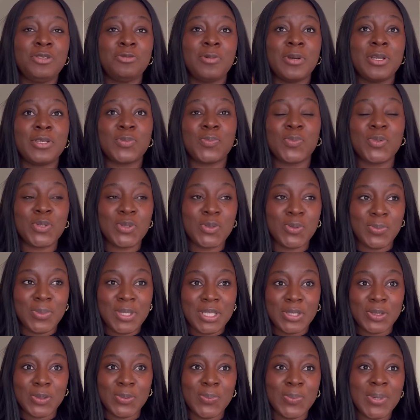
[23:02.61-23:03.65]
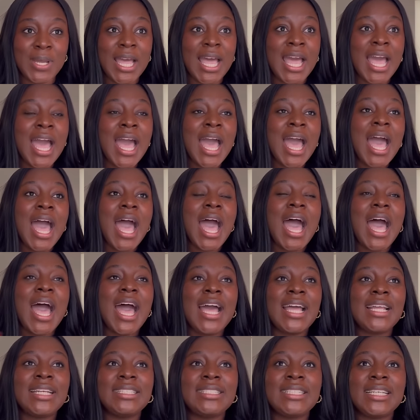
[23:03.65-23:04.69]
We were supposed to meet up.
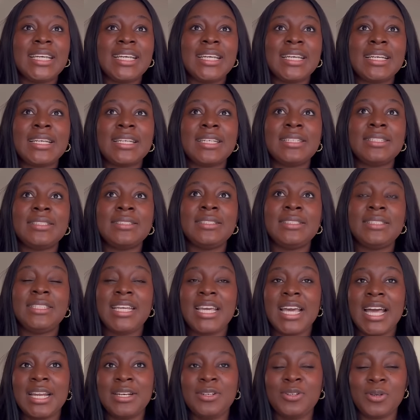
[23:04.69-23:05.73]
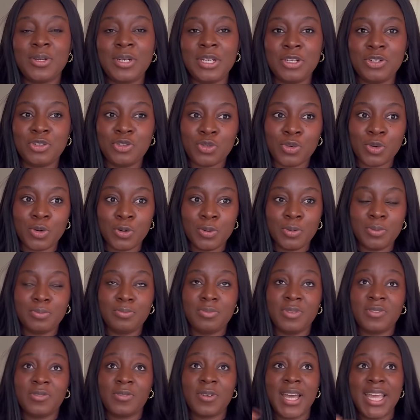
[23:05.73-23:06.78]
And uh, they had done a draw
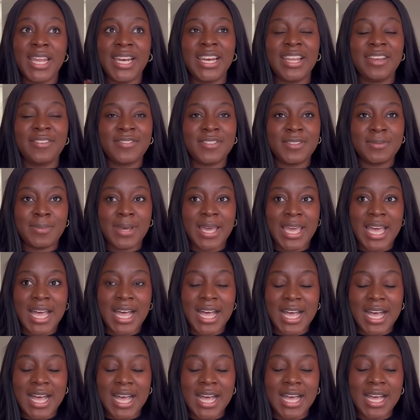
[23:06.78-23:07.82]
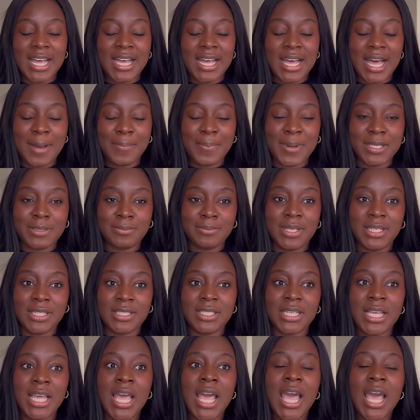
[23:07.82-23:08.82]
before I left my uh, apartment.